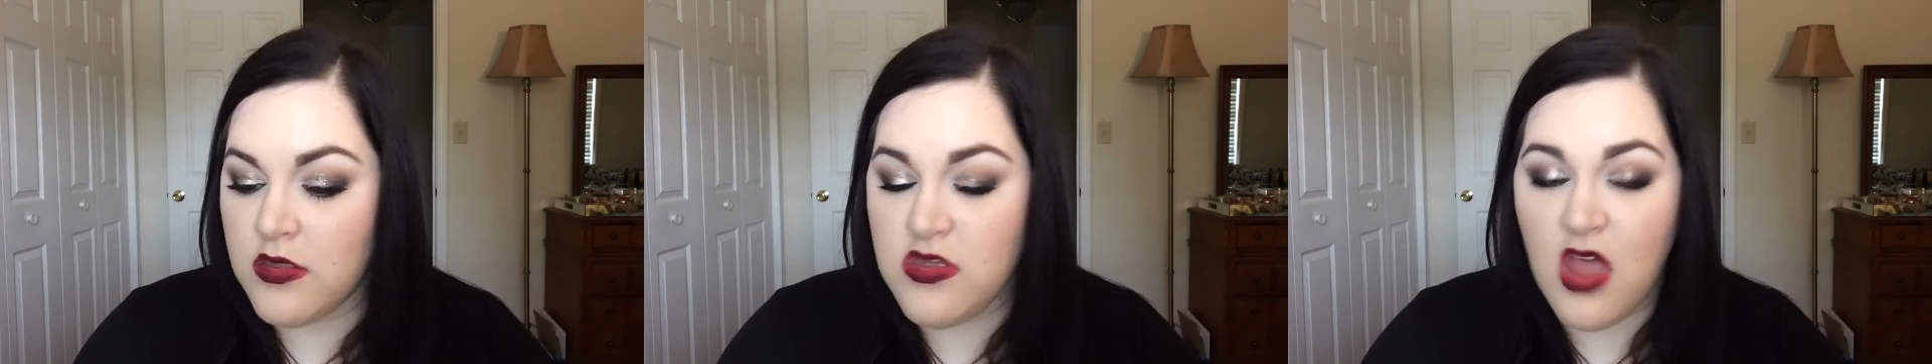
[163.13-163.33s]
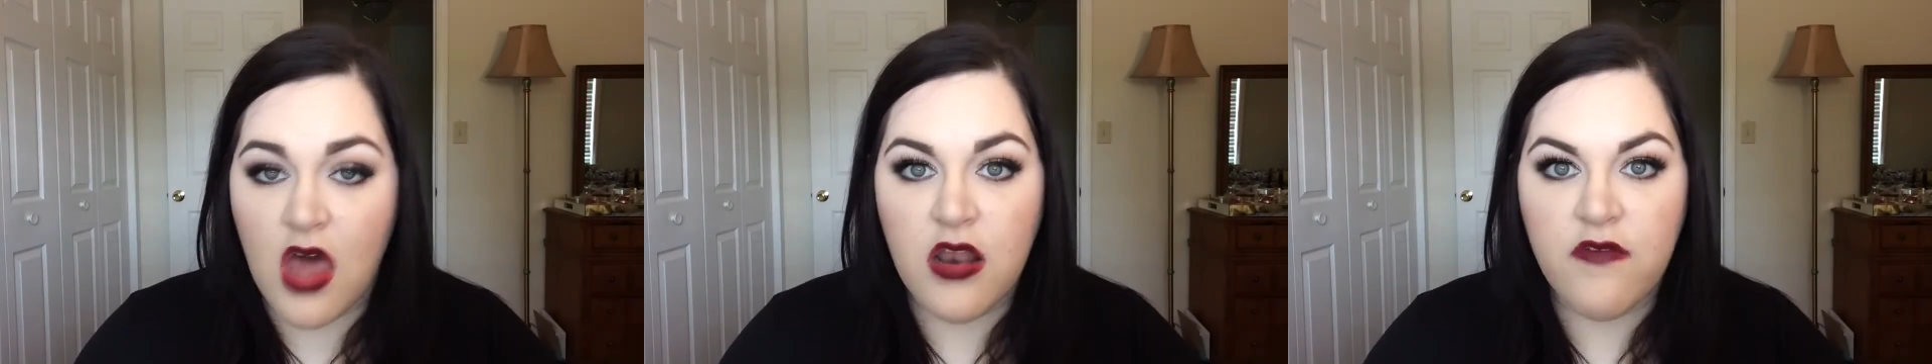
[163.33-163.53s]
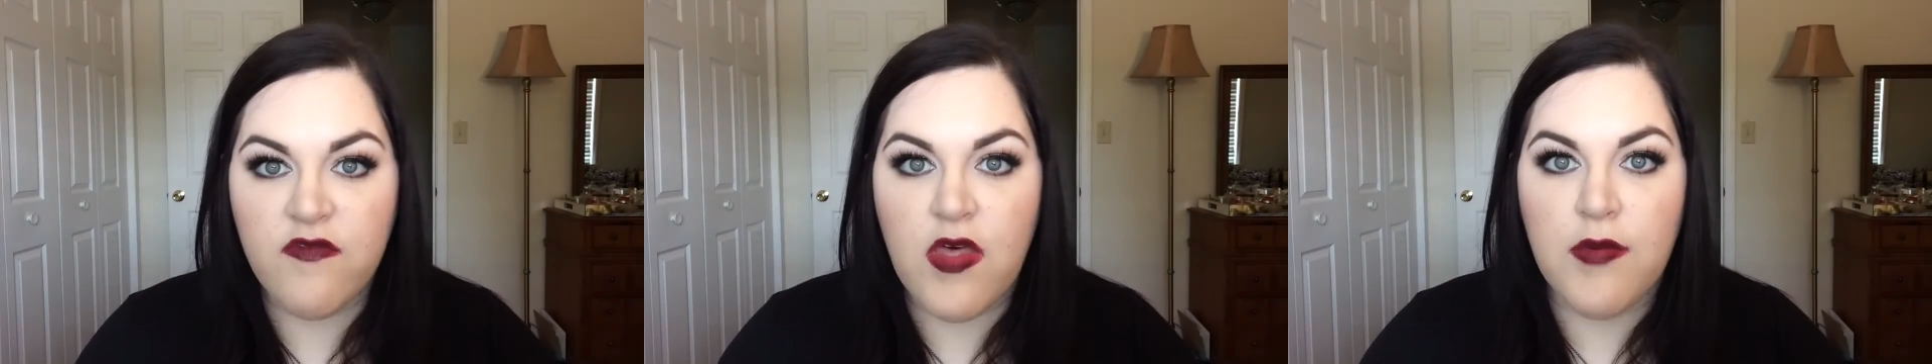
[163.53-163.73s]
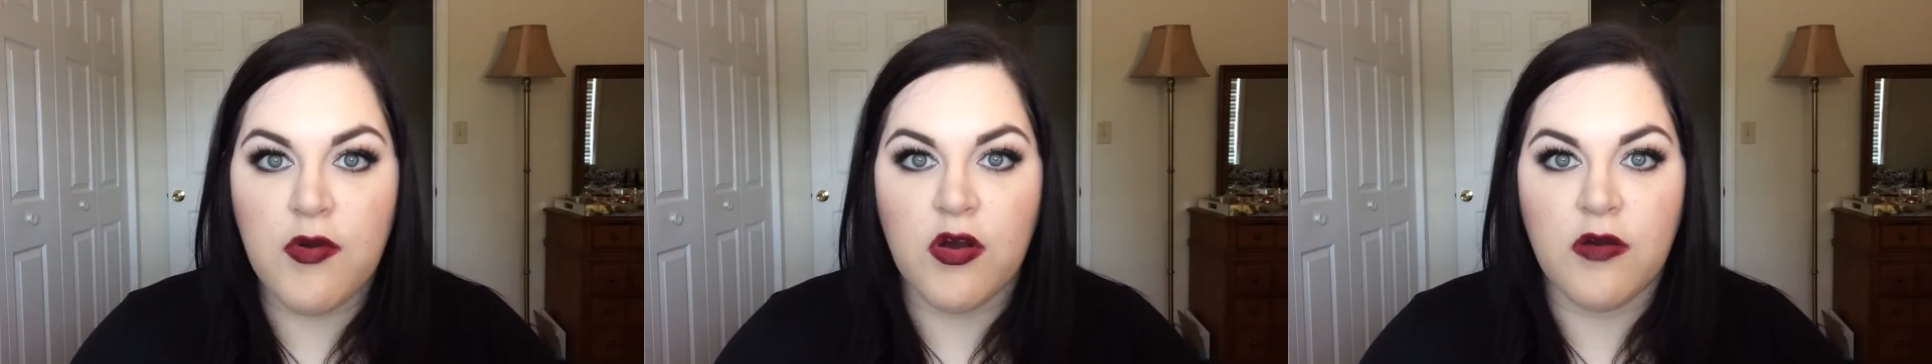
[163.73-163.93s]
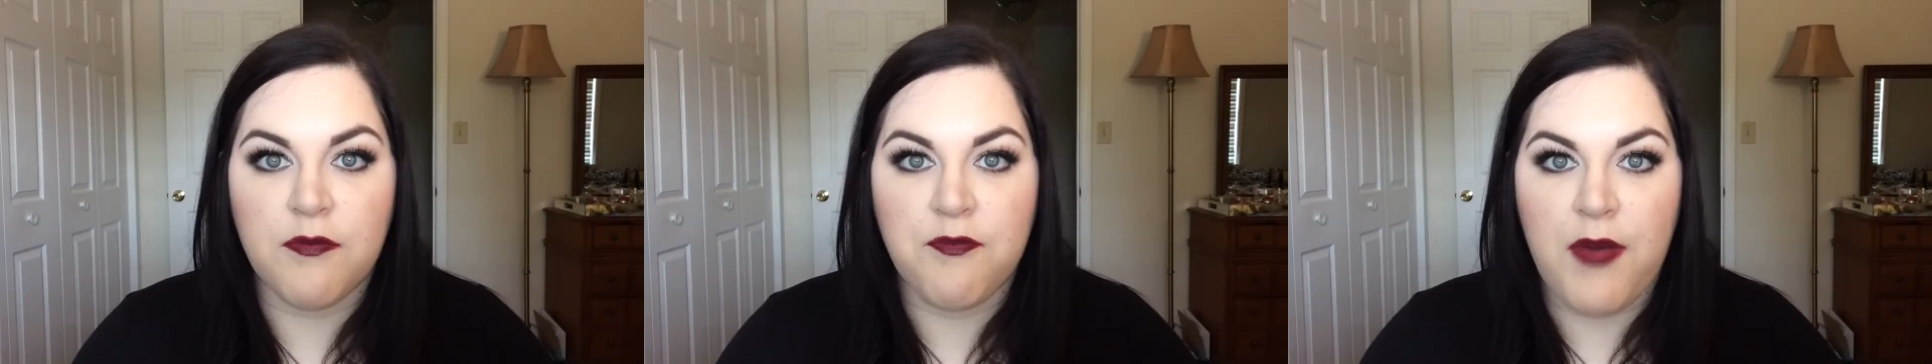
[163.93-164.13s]
None of them
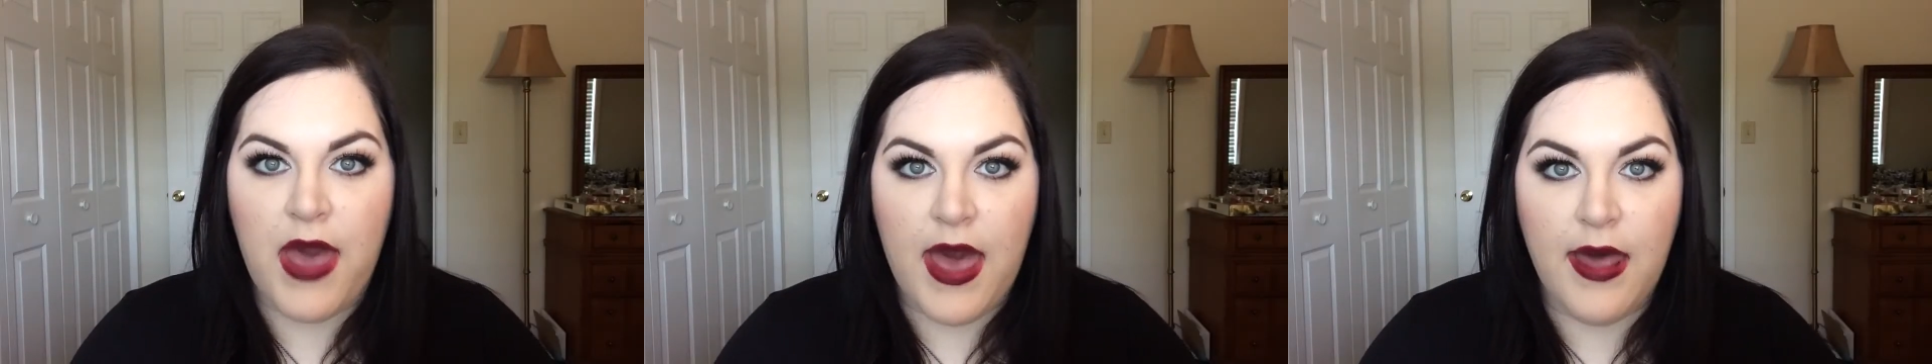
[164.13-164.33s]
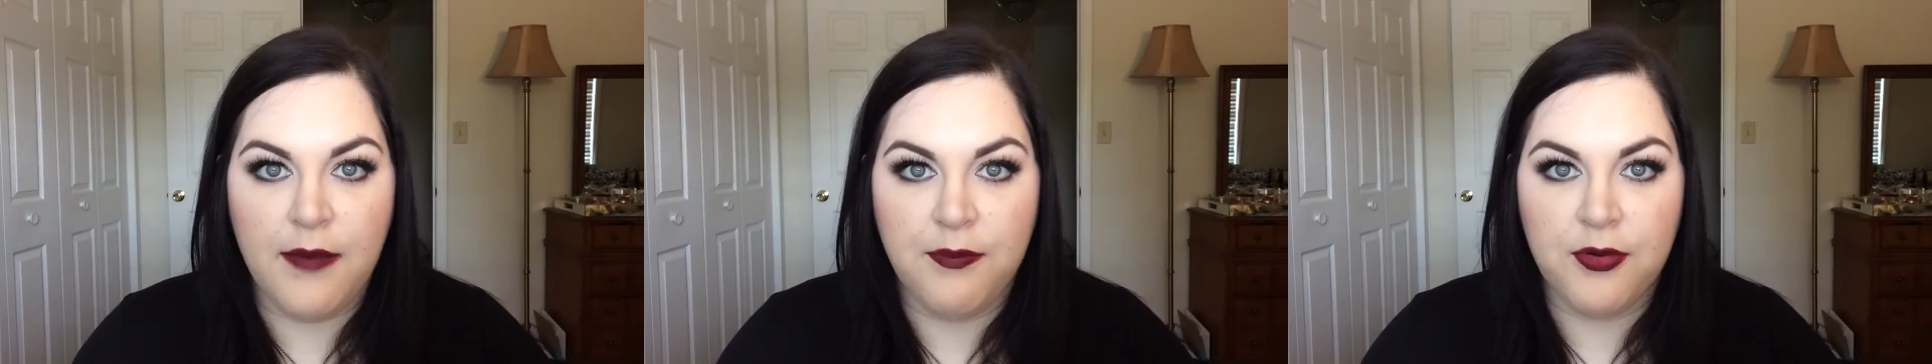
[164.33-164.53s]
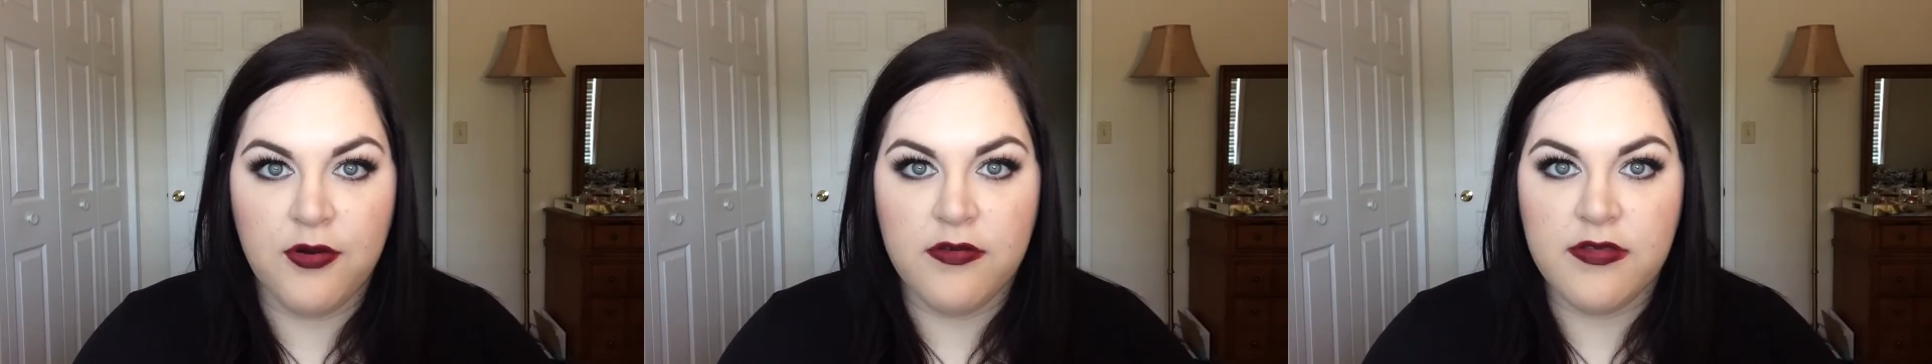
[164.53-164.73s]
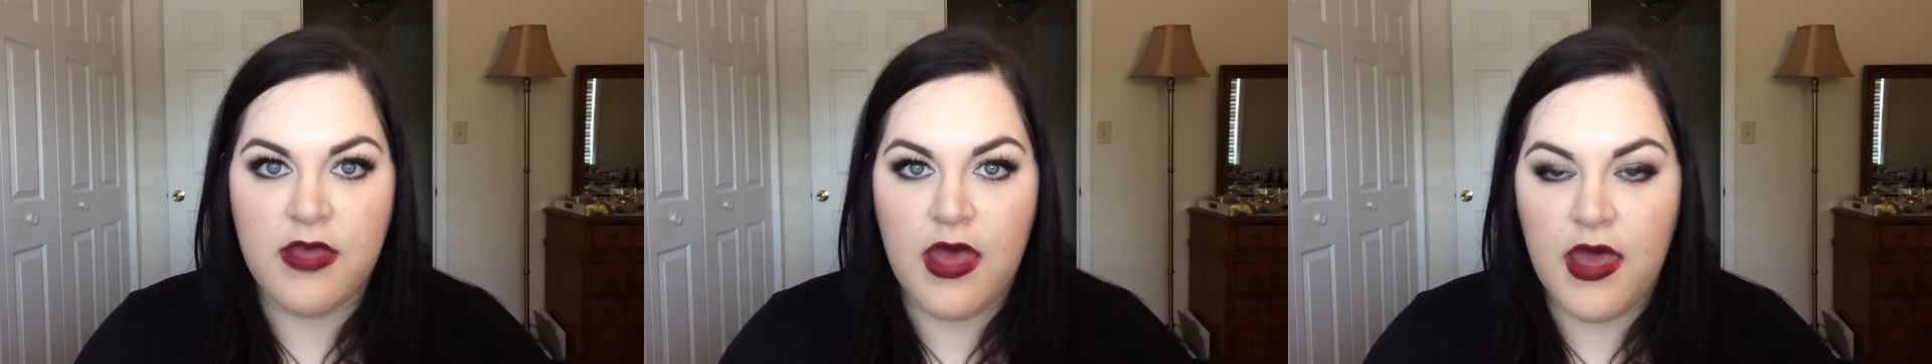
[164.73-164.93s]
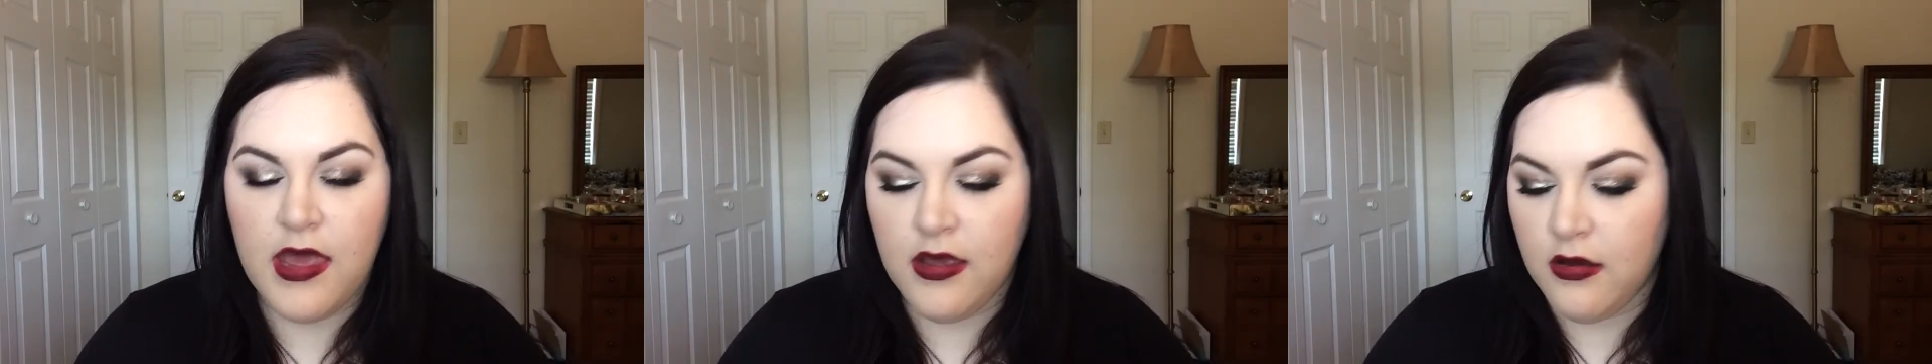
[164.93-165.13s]
are bad per
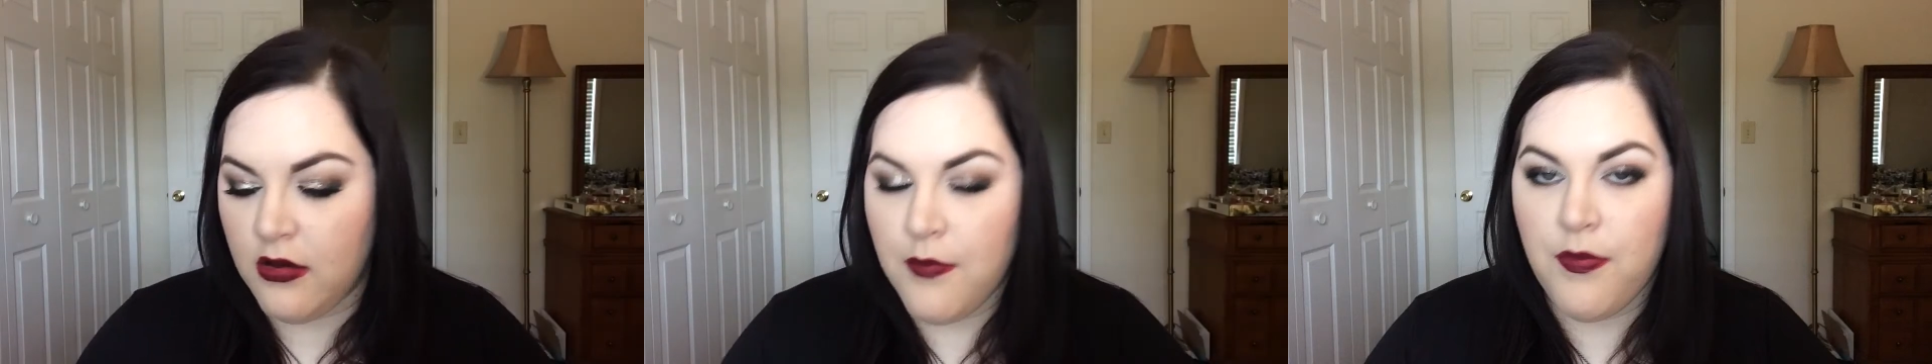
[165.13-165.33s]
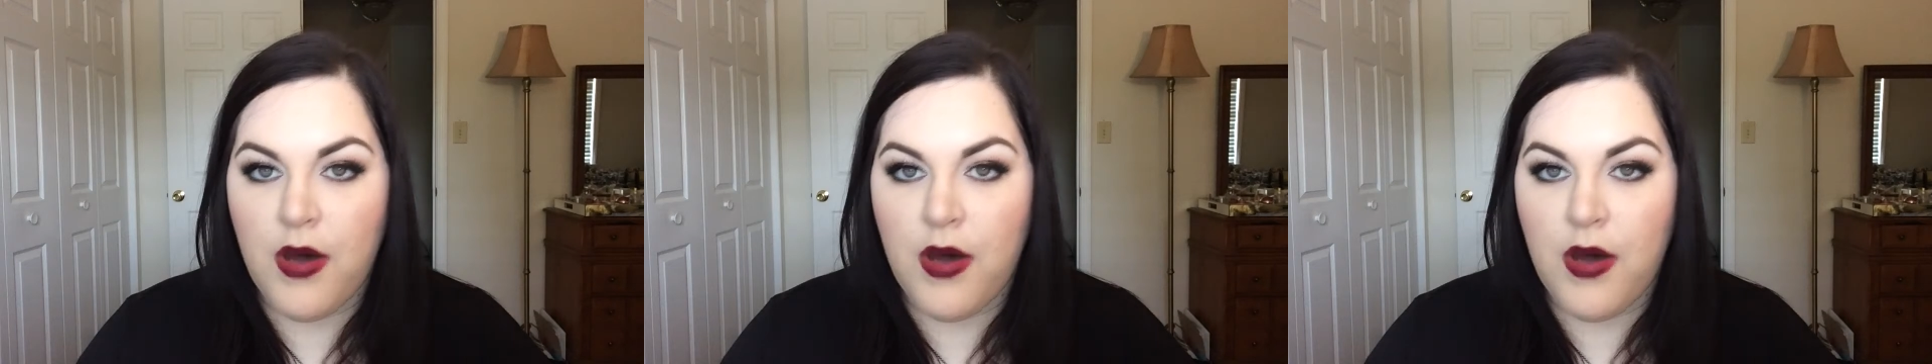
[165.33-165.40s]
se,